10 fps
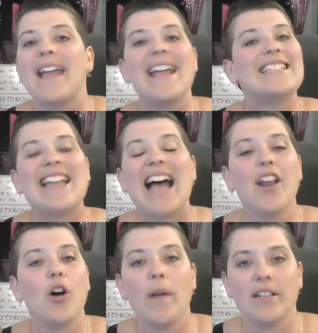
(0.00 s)
It's not
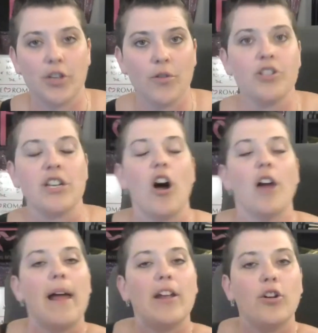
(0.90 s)
always coochie.
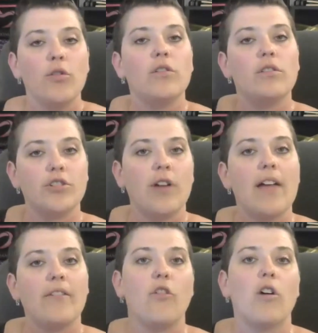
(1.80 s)
On my Google
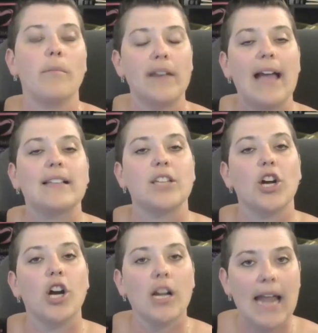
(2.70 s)
Drive form next to
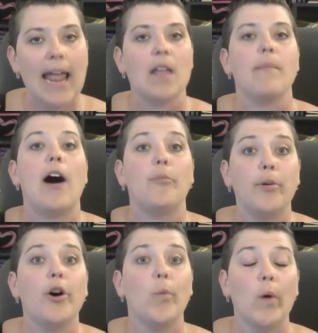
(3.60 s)
her name, I'll
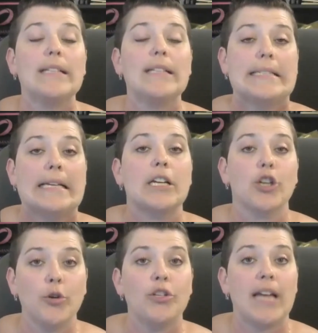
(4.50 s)
put what scent of
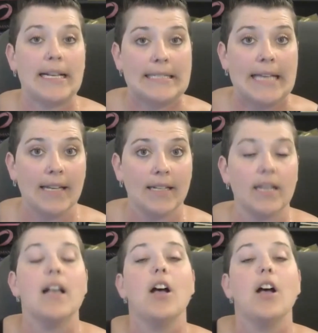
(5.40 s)
coochie I send